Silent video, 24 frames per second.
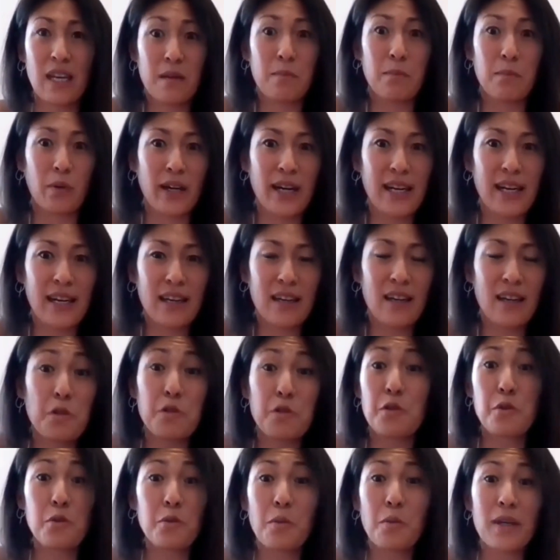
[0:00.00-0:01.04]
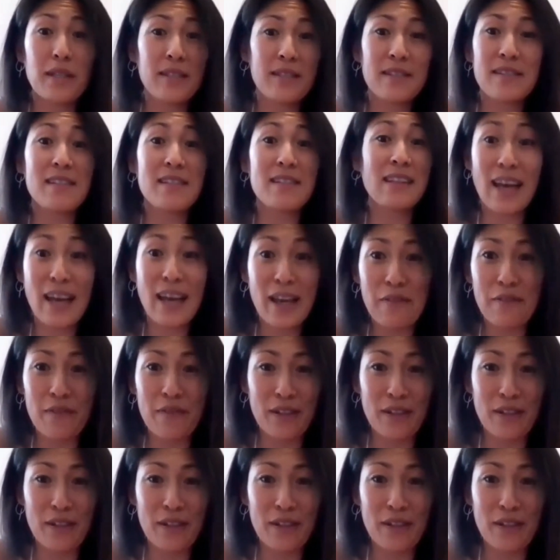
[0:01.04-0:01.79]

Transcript: bring to one's life.